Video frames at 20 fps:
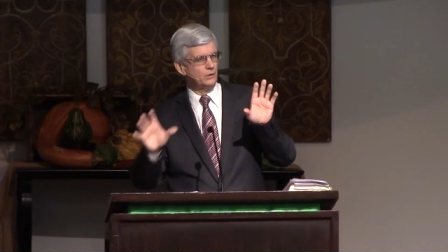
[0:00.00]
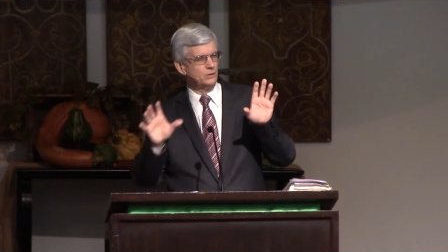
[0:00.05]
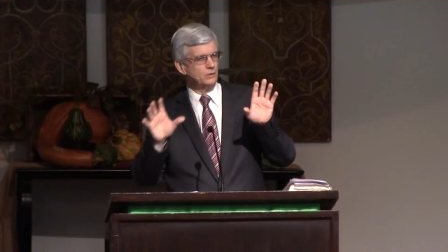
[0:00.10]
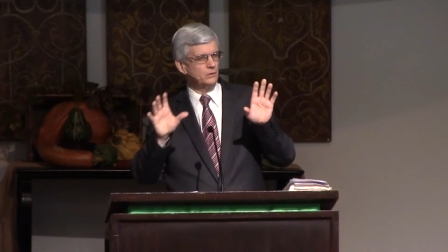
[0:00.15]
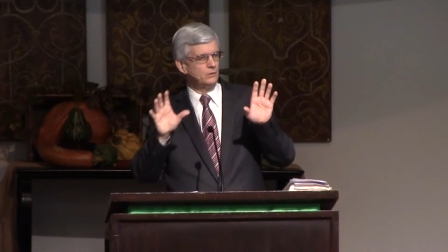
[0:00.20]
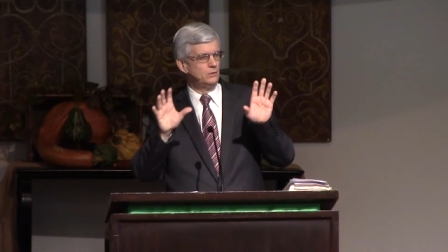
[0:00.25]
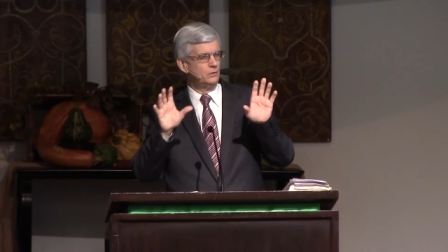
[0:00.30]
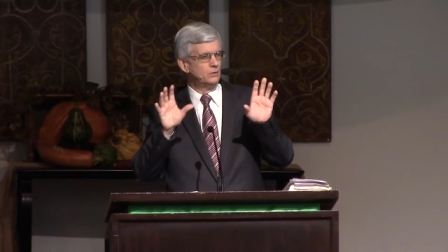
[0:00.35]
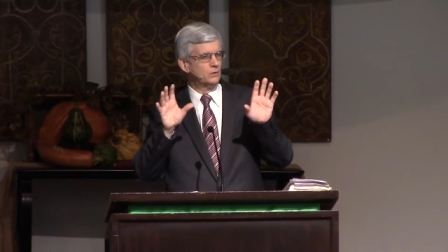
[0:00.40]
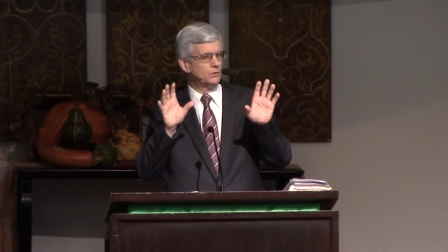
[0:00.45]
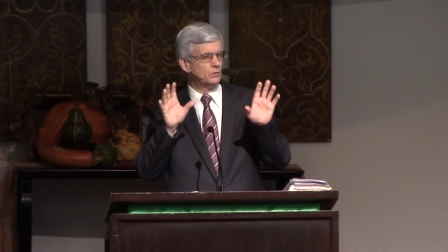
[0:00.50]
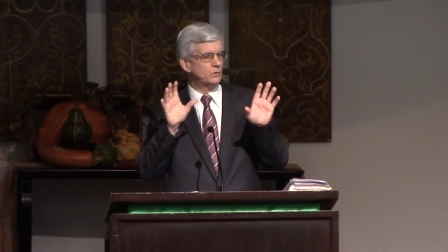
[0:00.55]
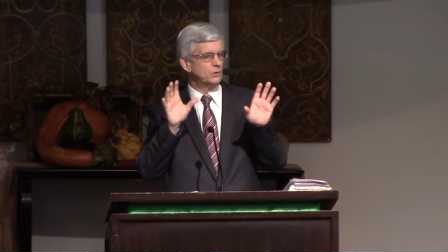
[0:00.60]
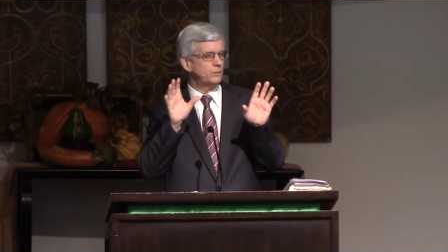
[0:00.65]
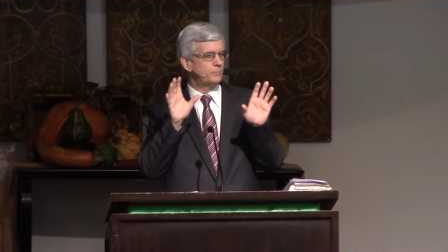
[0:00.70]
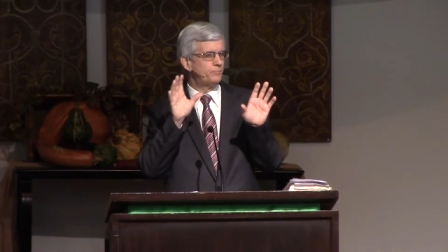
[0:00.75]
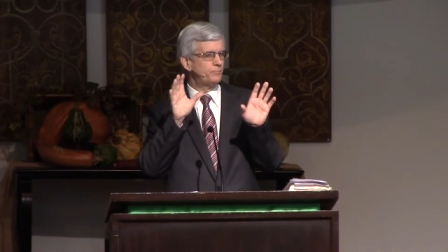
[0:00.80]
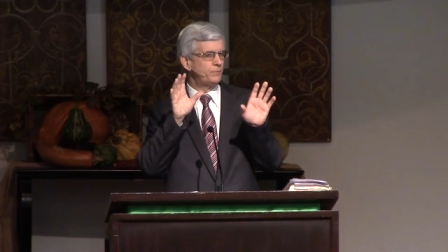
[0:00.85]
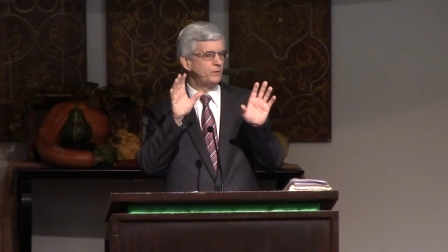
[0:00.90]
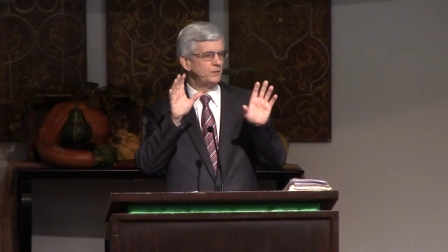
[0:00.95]

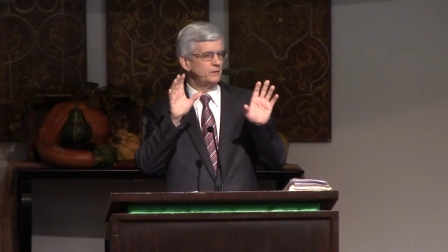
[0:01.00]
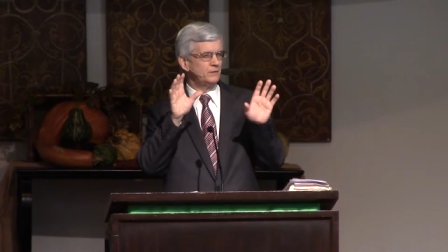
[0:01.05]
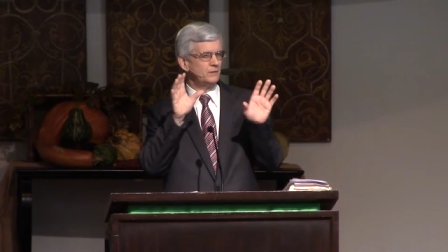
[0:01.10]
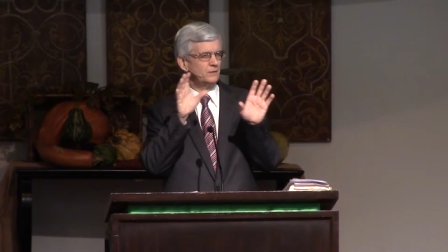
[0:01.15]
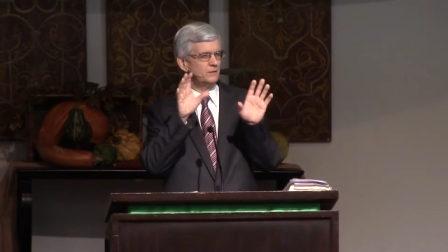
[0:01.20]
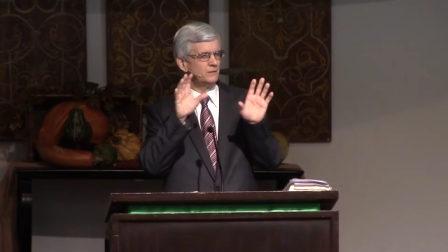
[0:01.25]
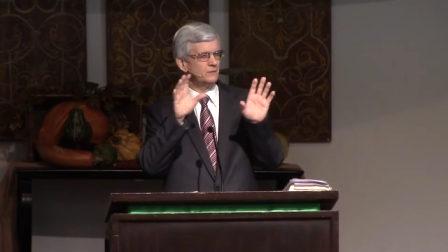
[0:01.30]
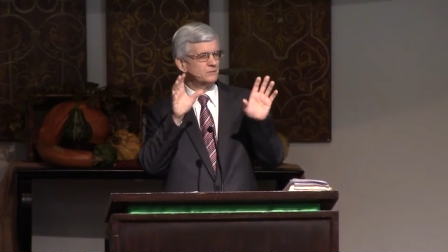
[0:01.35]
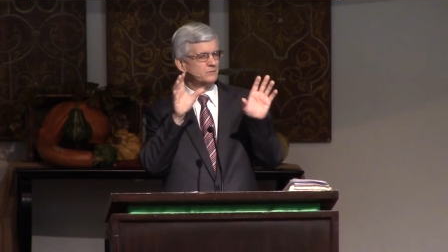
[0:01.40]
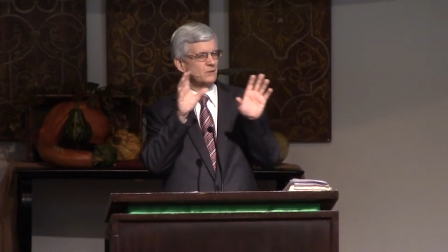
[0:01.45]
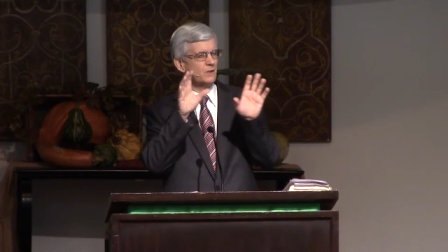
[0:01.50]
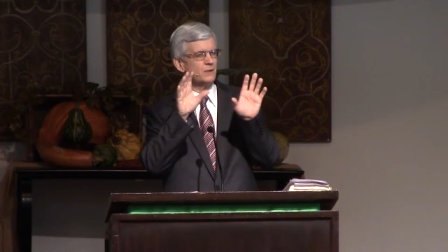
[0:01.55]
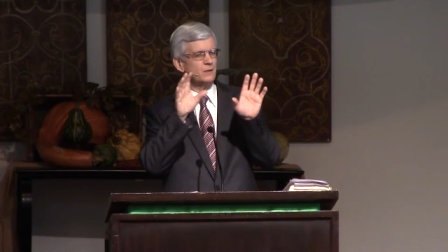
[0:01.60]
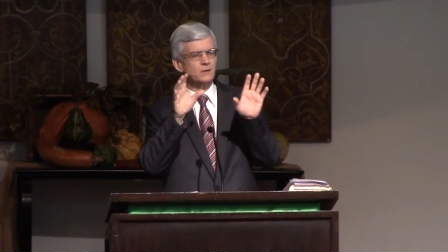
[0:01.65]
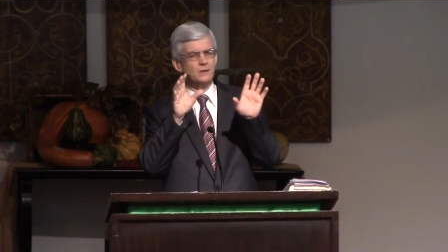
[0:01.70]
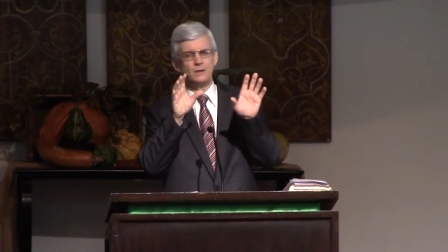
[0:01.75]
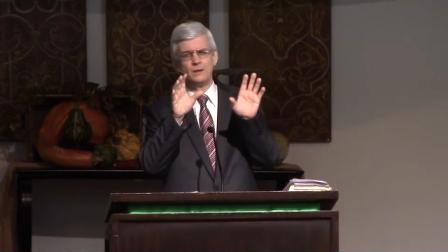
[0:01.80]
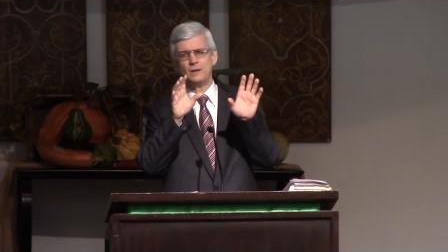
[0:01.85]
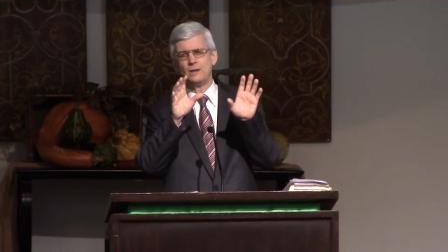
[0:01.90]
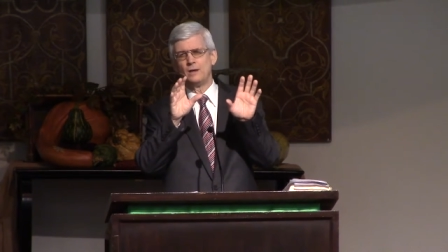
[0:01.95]
no, it's like
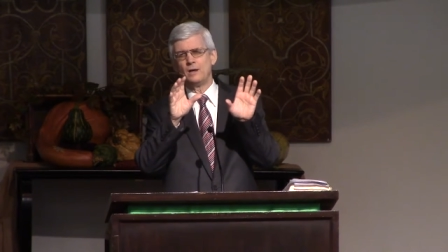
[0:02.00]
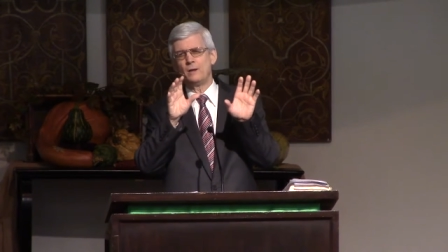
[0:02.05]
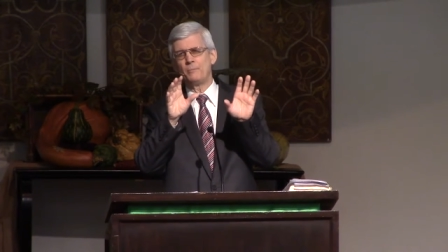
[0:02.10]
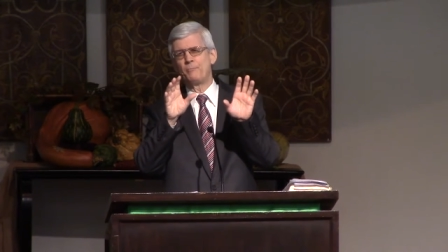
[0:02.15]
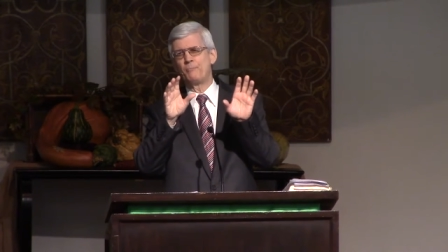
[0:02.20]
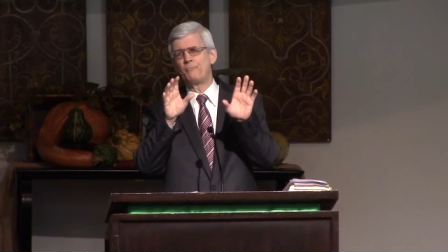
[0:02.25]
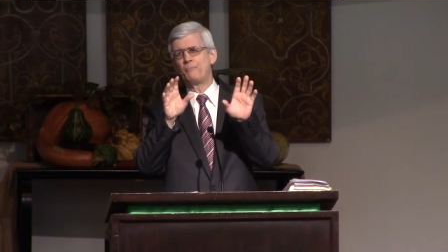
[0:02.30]
a, a,